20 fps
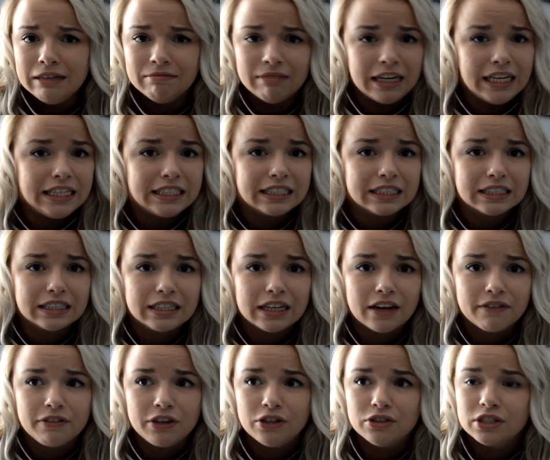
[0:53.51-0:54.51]
my nieces and
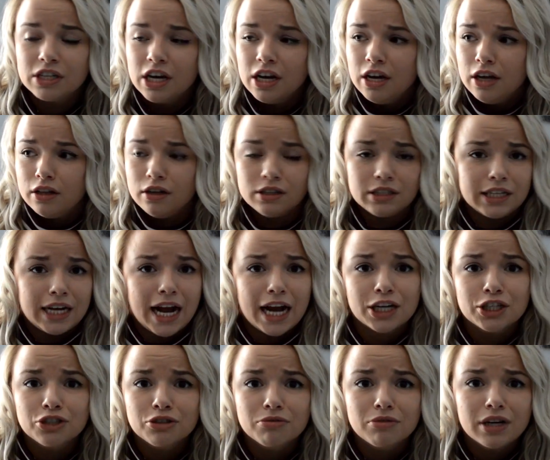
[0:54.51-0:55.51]
nephews. There's an
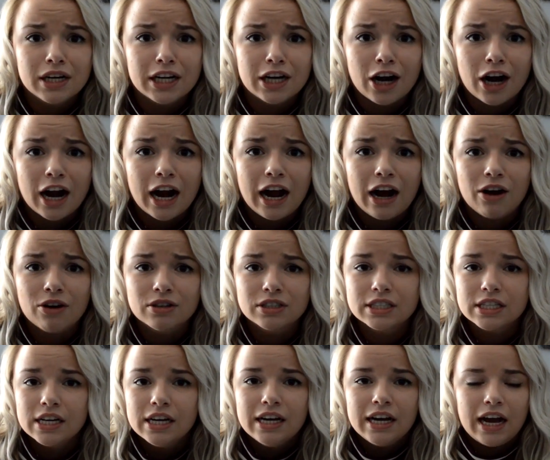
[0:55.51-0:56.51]
extra one in our house.